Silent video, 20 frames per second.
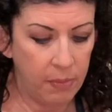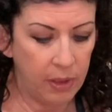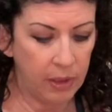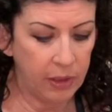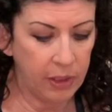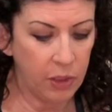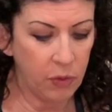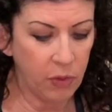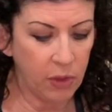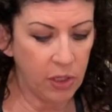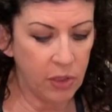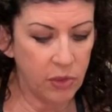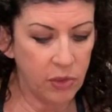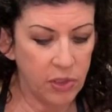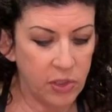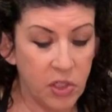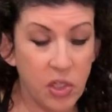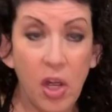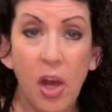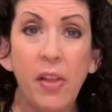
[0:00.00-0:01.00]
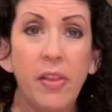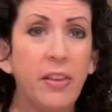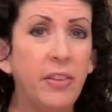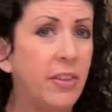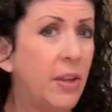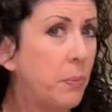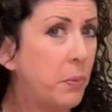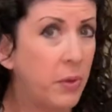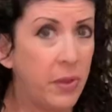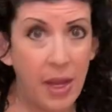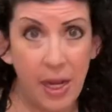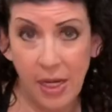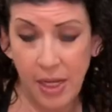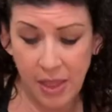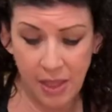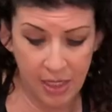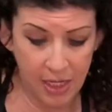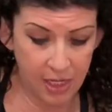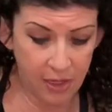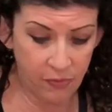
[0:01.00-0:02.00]
You can doll this up with
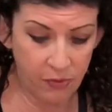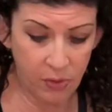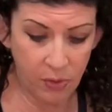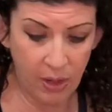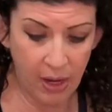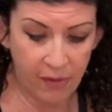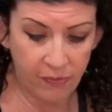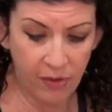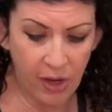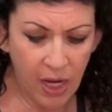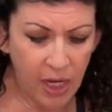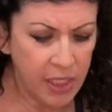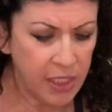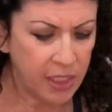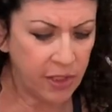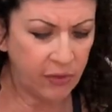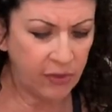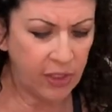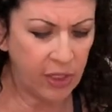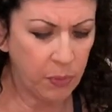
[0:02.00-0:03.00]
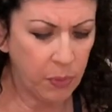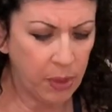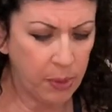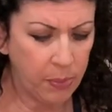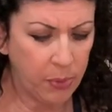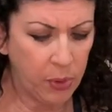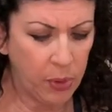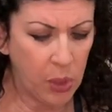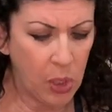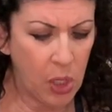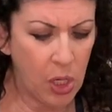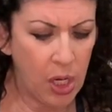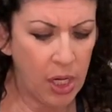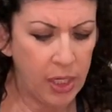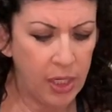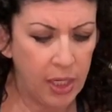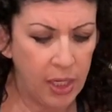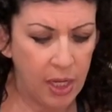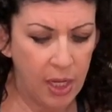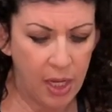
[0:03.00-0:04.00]
anything. If you have onions that you wanna put
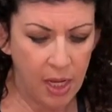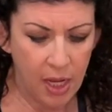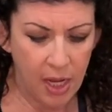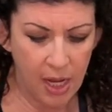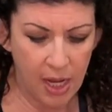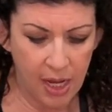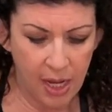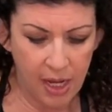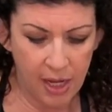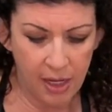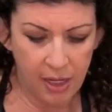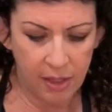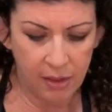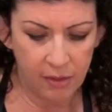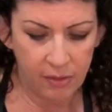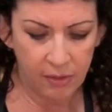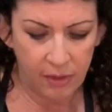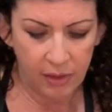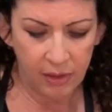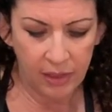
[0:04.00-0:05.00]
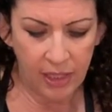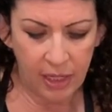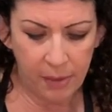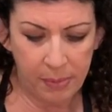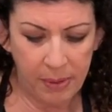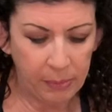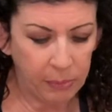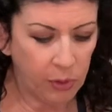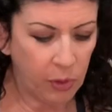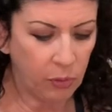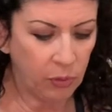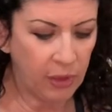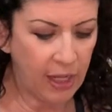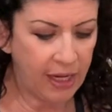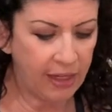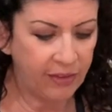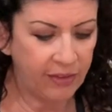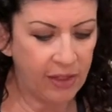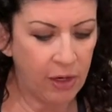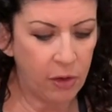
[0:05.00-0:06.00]
on, a lot of people don't
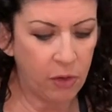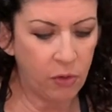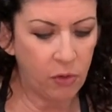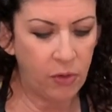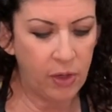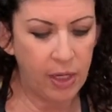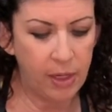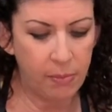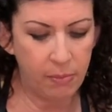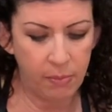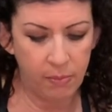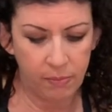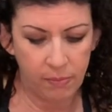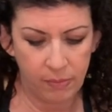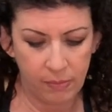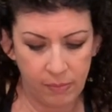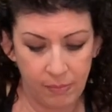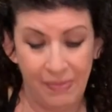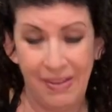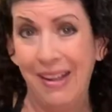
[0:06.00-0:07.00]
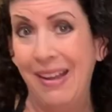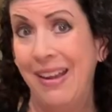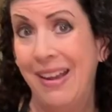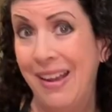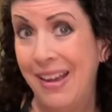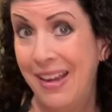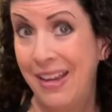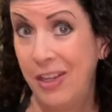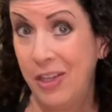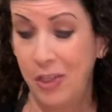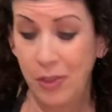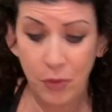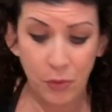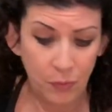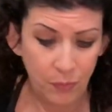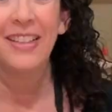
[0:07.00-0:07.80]
like sour cream. I do.